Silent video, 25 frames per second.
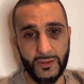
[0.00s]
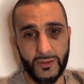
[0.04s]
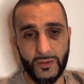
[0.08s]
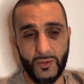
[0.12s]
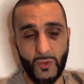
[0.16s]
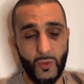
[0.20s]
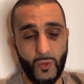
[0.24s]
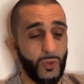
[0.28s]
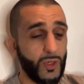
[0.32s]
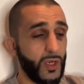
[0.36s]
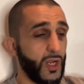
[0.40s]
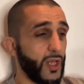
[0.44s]

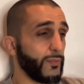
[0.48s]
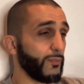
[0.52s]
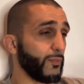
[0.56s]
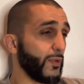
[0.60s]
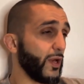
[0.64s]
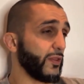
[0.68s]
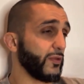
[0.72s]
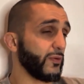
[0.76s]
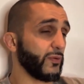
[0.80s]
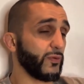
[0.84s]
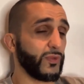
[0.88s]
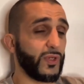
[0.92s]
We're not
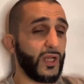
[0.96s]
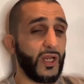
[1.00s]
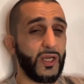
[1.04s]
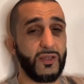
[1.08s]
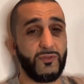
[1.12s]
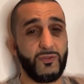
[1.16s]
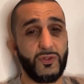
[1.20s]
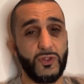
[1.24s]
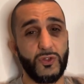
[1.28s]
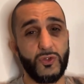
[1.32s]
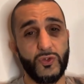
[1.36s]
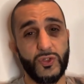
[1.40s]
bothering, we're not
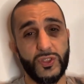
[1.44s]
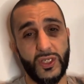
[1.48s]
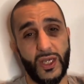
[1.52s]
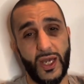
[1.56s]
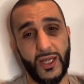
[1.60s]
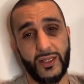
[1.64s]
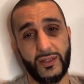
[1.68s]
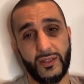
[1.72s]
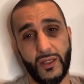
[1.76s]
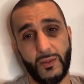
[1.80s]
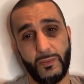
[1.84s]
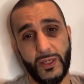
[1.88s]
even using, I
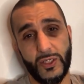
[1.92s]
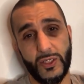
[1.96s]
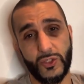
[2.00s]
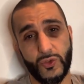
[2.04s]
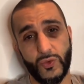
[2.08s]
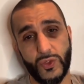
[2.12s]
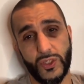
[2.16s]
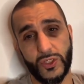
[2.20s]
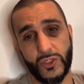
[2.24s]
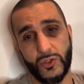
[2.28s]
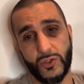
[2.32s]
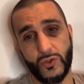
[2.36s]
tell my
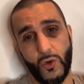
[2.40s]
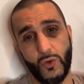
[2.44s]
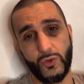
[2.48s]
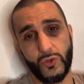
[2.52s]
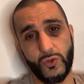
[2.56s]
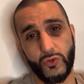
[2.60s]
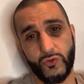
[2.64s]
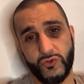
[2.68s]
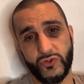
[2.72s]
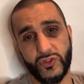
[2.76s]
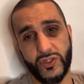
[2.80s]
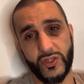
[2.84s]
students, don't
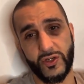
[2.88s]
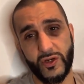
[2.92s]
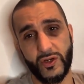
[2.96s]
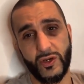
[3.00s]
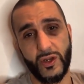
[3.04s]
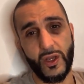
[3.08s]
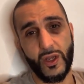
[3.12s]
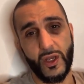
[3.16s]
use their